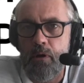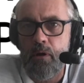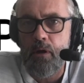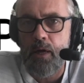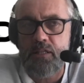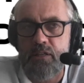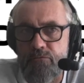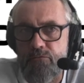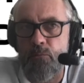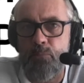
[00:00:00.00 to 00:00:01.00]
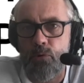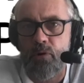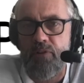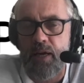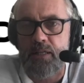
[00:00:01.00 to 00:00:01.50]
It's a football
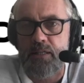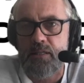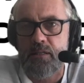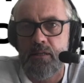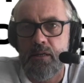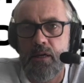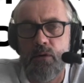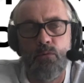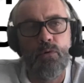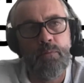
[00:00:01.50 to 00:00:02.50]
event. What